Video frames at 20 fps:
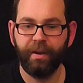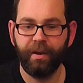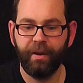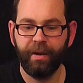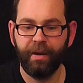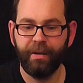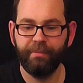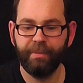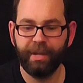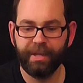
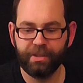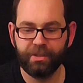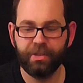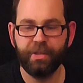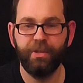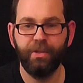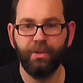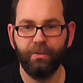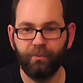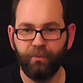I'm actually
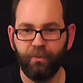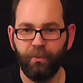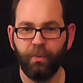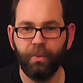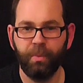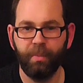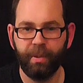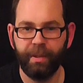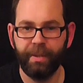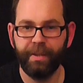looking
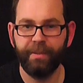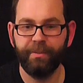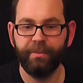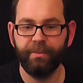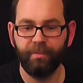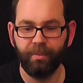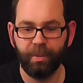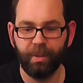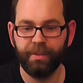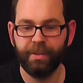forward to playing
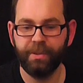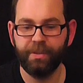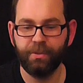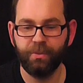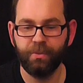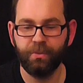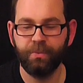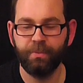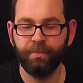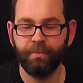Blood
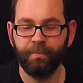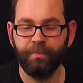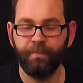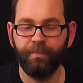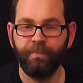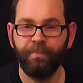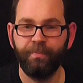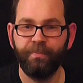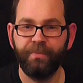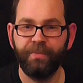Angels.
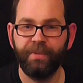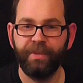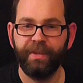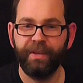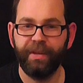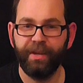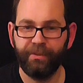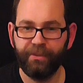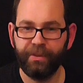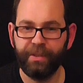
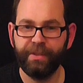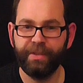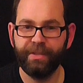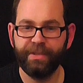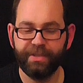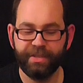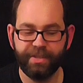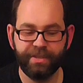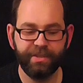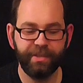I think
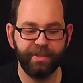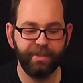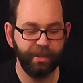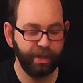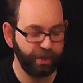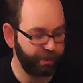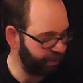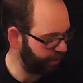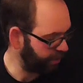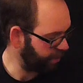this is
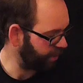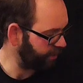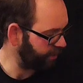a good